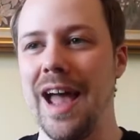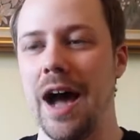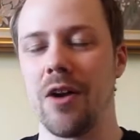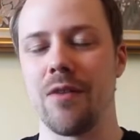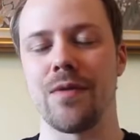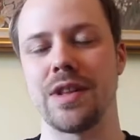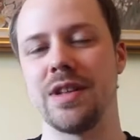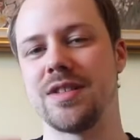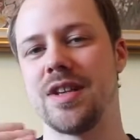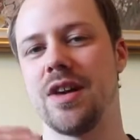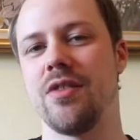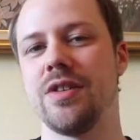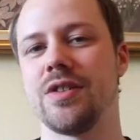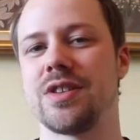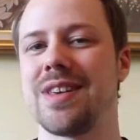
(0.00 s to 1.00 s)
I don't think the
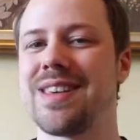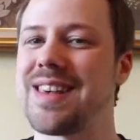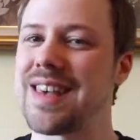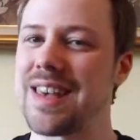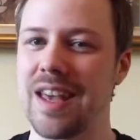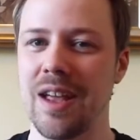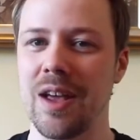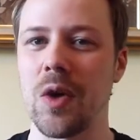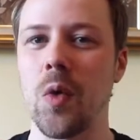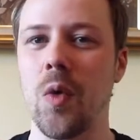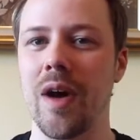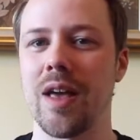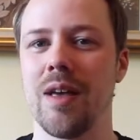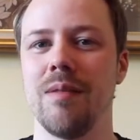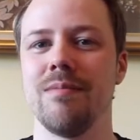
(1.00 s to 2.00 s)
series can
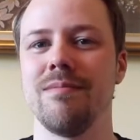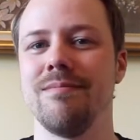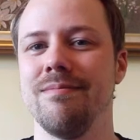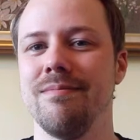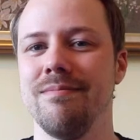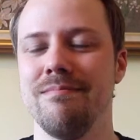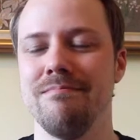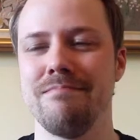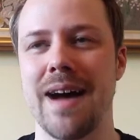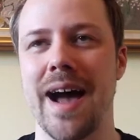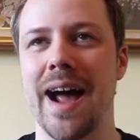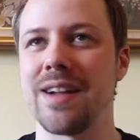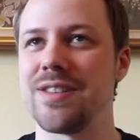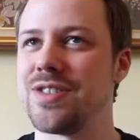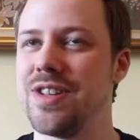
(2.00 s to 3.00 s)
quite
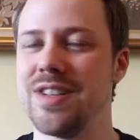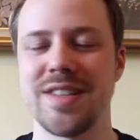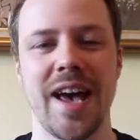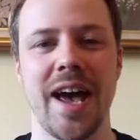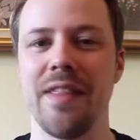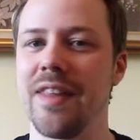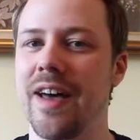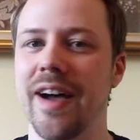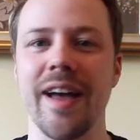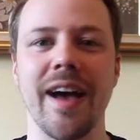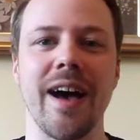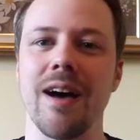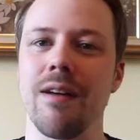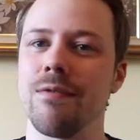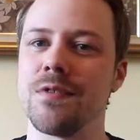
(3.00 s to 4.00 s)
match the 10 that I
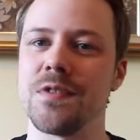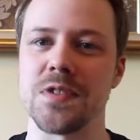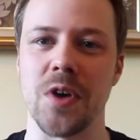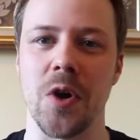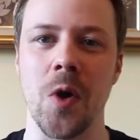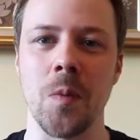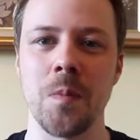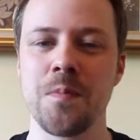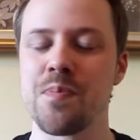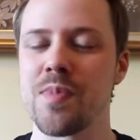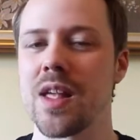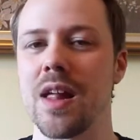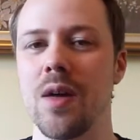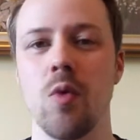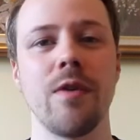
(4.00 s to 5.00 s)
have. So
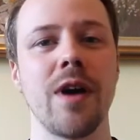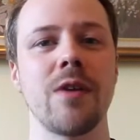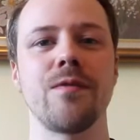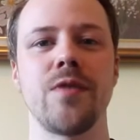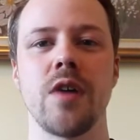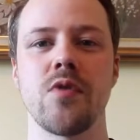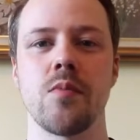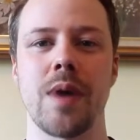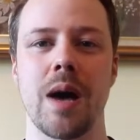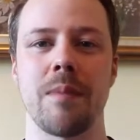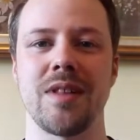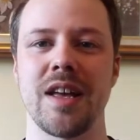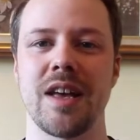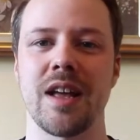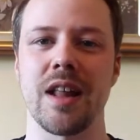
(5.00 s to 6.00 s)
without further
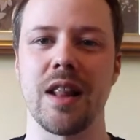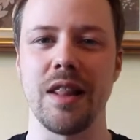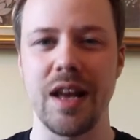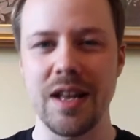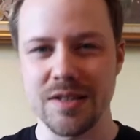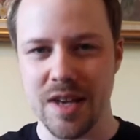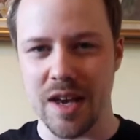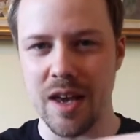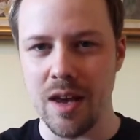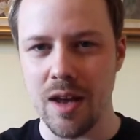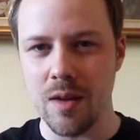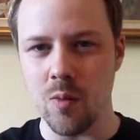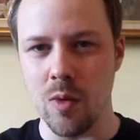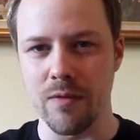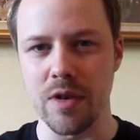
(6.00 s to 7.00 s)
babbling, let's get
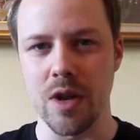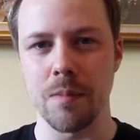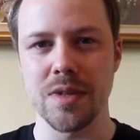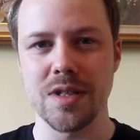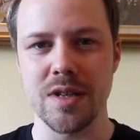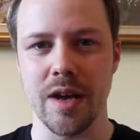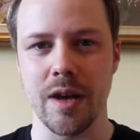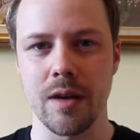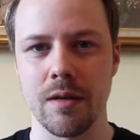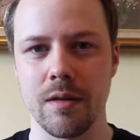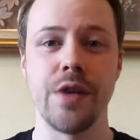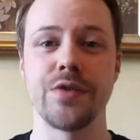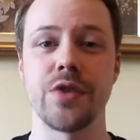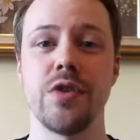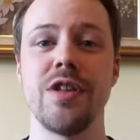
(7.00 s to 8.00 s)
in with number 10.
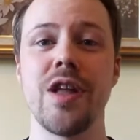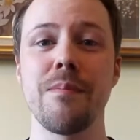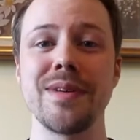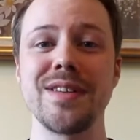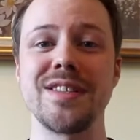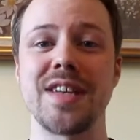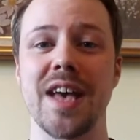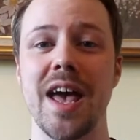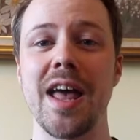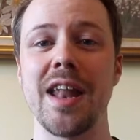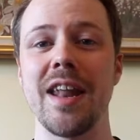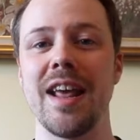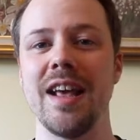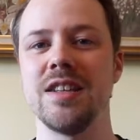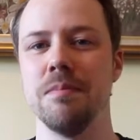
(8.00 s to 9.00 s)
So number
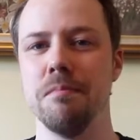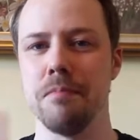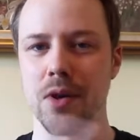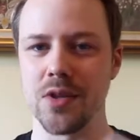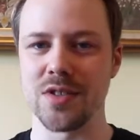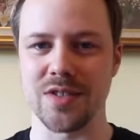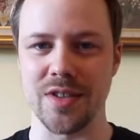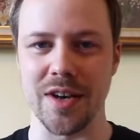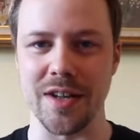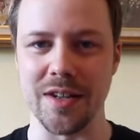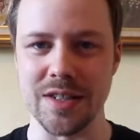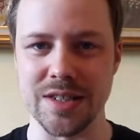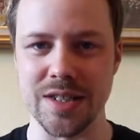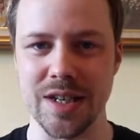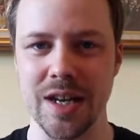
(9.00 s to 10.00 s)
10 is Monster
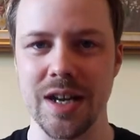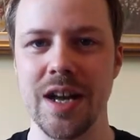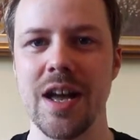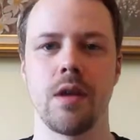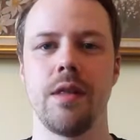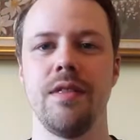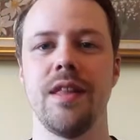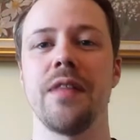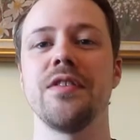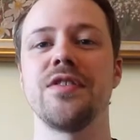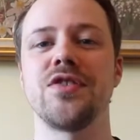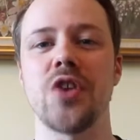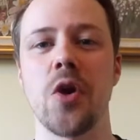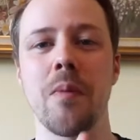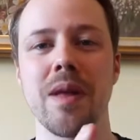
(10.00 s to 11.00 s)
Hunter. Now
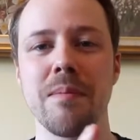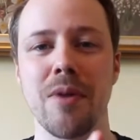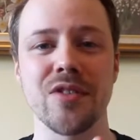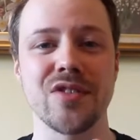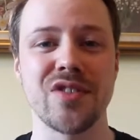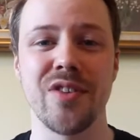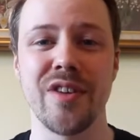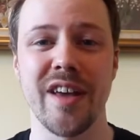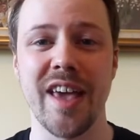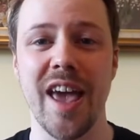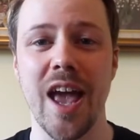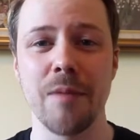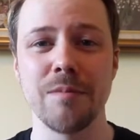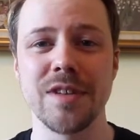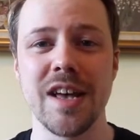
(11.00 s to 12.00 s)
there's so many Monster Hunter
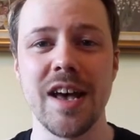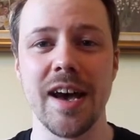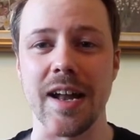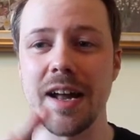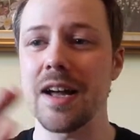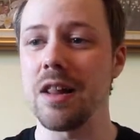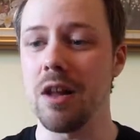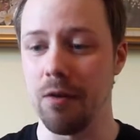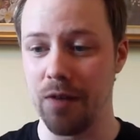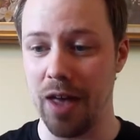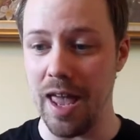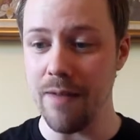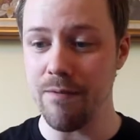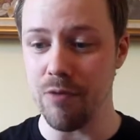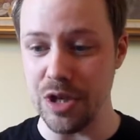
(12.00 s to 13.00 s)
games, and I love
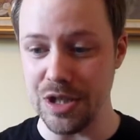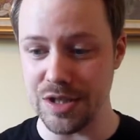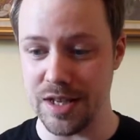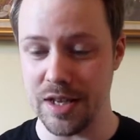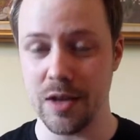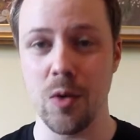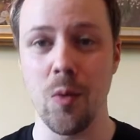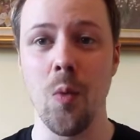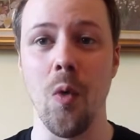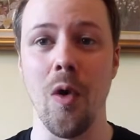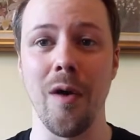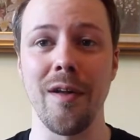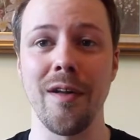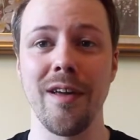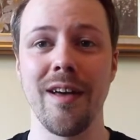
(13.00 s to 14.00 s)
every single
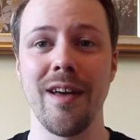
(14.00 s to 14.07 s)
one.